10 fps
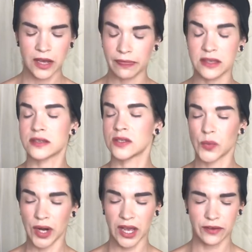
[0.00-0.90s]
and this is
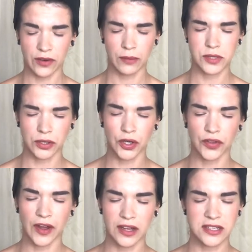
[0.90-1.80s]
what I have come to learn,
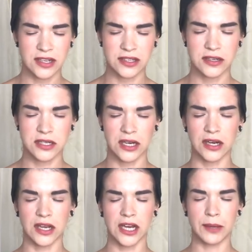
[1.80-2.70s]
that it does indeed
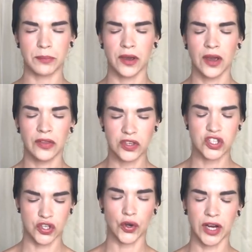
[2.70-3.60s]
keep the
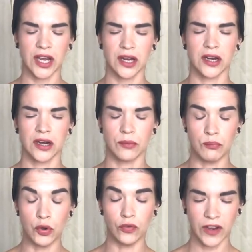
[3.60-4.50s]
circuit
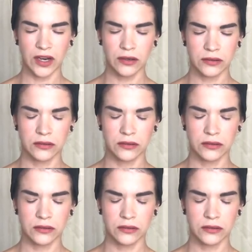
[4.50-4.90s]
moving.